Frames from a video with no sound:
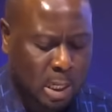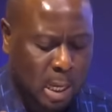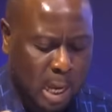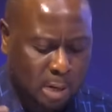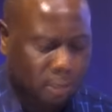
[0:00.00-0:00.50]

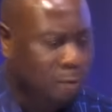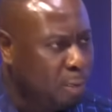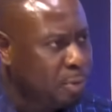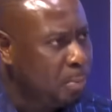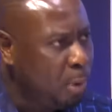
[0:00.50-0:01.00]
and
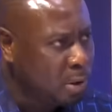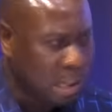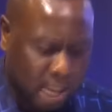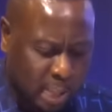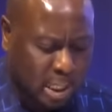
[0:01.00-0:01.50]
inform the board.
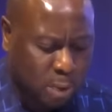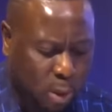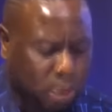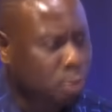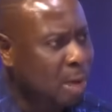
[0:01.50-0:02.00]
And they mm-hmm. didn't
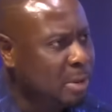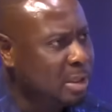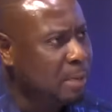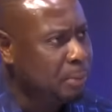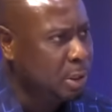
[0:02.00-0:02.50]
want to rubber
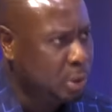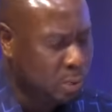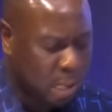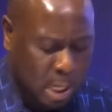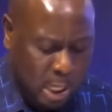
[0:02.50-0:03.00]
stamp
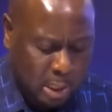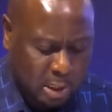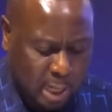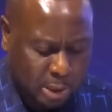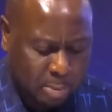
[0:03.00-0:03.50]
issues in
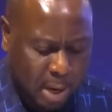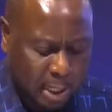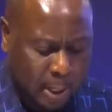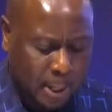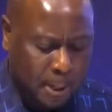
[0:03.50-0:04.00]
such a
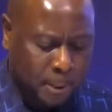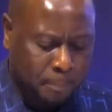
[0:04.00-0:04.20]
manner. Mm-hmm